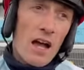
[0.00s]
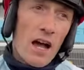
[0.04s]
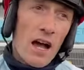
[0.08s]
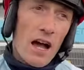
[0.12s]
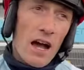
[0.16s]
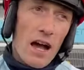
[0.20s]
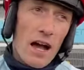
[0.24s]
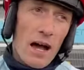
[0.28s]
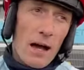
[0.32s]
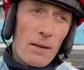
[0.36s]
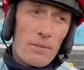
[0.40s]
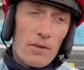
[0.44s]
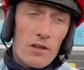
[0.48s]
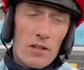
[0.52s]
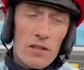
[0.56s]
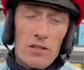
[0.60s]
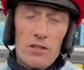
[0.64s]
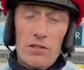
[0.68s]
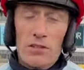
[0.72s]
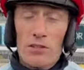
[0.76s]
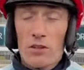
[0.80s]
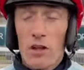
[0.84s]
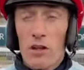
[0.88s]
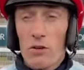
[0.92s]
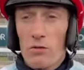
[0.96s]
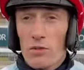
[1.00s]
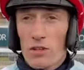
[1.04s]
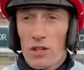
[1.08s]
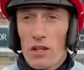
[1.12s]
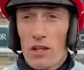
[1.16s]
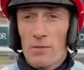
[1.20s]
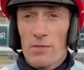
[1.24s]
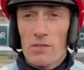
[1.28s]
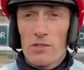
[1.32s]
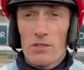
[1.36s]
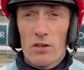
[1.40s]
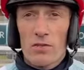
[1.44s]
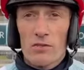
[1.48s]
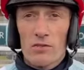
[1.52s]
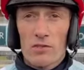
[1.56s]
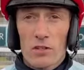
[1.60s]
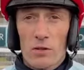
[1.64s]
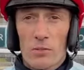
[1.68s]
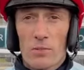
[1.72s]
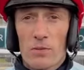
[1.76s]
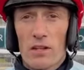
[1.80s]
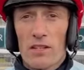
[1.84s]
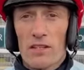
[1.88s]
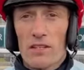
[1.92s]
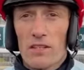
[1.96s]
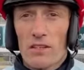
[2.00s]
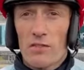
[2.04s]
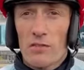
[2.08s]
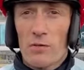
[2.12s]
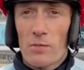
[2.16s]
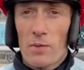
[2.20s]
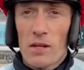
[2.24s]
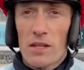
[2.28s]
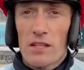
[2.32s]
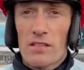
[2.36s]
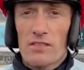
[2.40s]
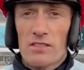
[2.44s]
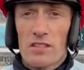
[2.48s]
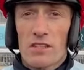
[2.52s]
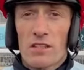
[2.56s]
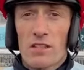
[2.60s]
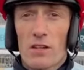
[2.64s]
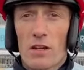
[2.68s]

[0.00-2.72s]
And you know with him, he's obviously got plenty of ability,